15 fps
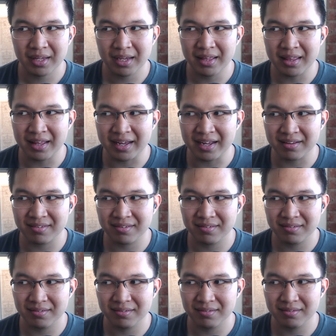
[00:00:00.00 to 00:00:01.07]
that
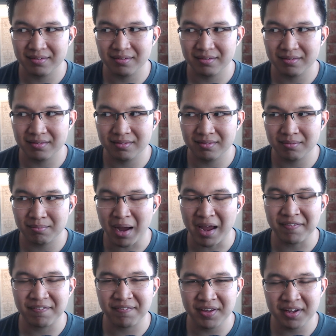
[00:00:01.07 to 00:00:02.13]
my
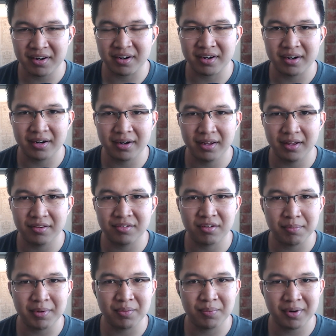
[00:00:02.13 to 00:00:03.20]
fear is to
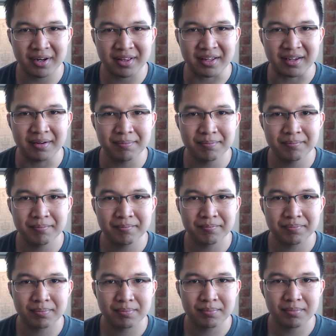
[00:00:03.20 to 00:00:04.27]
be worthy.
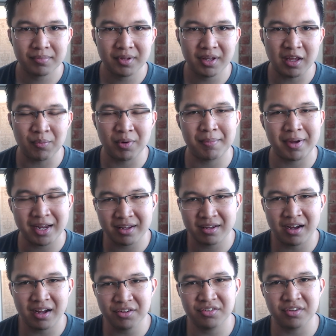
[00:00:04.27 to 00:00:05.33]
And what my
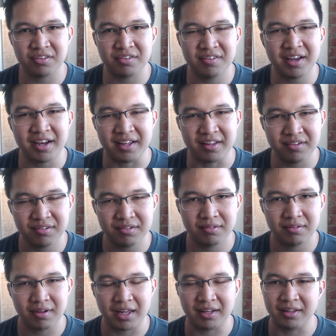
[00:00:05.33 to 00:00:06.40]
unconscious does,
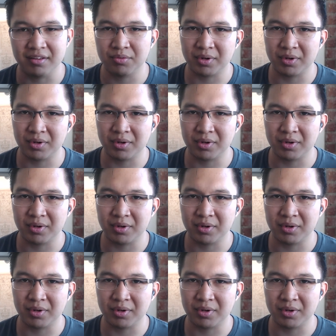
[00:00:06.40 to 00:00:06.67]
at least